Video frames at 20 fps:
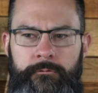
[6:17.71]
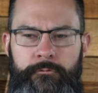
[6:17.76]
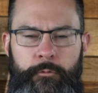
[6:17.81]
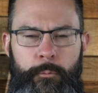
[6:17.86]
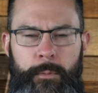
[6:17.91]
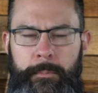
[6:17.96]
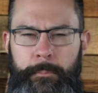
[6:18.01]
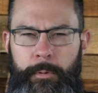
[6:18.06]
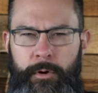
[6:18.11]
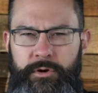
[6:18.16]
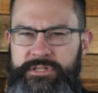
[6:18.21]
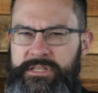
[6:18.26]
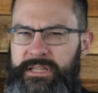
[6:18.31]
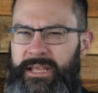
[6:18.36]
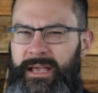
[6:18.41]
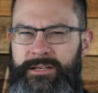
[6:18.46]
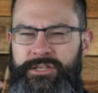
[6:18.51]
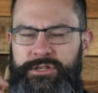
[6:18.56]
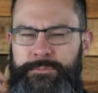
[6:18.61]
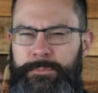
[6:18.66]
for me
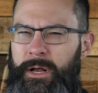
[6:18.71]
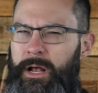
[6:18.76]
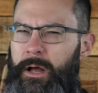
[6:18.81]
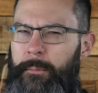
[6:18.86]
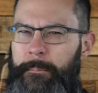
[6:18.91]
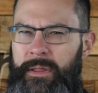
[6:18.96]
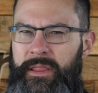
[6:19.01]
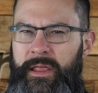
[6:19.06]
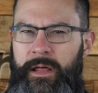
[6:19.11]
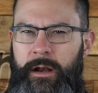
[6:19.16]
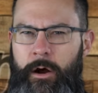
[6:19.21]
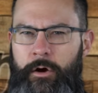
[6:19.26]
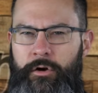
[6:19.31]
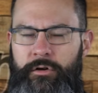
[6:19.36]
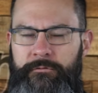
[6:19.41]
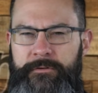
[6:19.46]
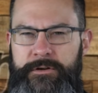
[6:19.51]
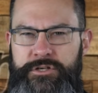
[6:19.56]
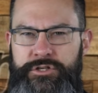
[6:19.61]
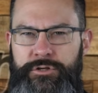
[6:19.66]
personally, I just pick up on that
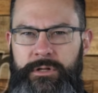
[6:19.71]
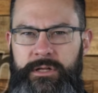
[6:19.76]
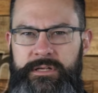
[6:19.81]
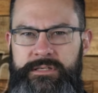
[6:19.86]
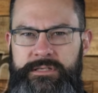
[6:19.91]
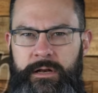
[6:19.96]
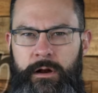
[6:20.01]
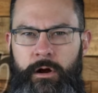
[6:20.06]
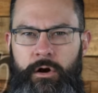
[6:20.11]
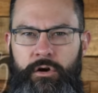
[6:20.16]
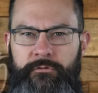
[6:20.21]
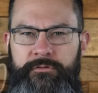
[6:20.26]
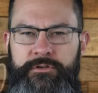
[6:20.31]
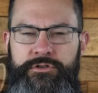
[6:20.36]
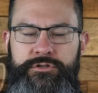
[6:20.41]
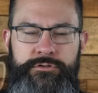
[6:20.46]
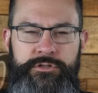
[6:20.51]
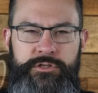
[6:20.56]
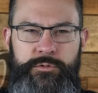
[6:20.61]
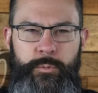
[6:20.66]
artificialness, that
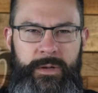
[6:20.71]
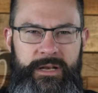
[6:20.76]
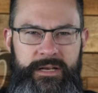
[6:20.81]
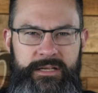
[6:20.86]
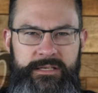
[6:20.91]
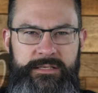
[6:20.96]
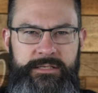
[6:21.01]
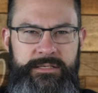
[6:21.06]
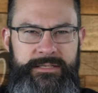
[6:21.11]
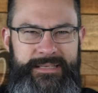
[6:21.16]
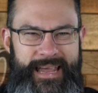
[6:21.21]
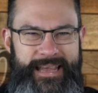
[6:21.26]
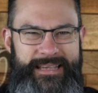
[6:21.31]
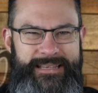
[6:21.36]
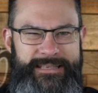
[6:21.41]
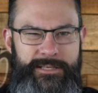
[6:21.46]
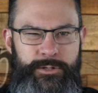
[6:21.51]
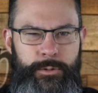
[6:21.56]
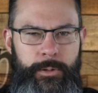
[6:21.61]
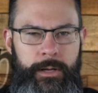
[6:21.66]
artificial sweetness
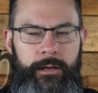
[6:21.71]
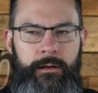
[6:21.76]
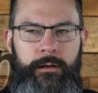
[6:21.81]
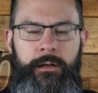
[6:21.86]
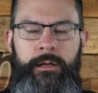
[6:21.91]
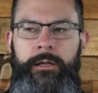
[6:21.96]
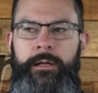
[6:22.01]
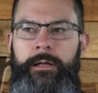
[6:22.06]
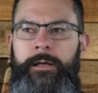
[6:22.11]
taste to it.